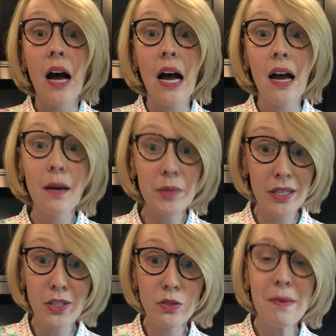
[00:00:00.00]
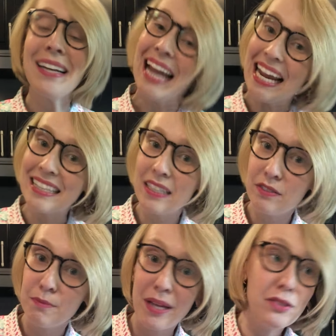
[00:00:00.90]
I'm gonna use about 8
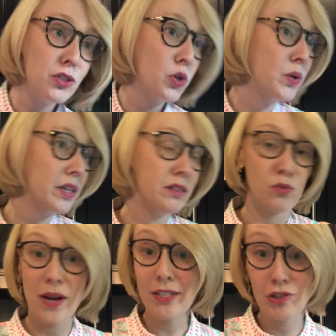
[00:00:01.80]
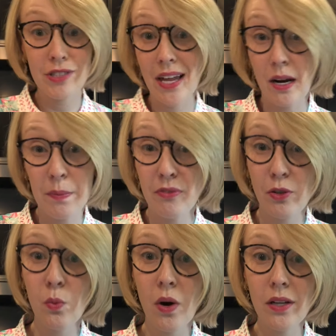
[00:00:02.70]
leaves of basil. You can ratchet that up if
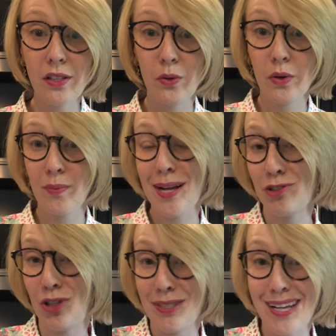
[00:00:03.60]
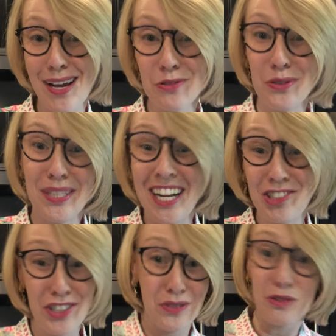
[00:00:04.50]
you want. You can ratchet it down. You can
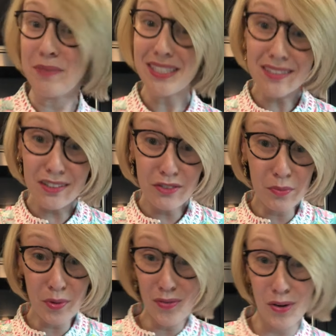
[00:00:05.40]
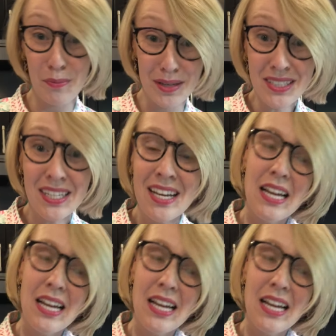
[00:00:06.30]
actually use mint if you prefer mint.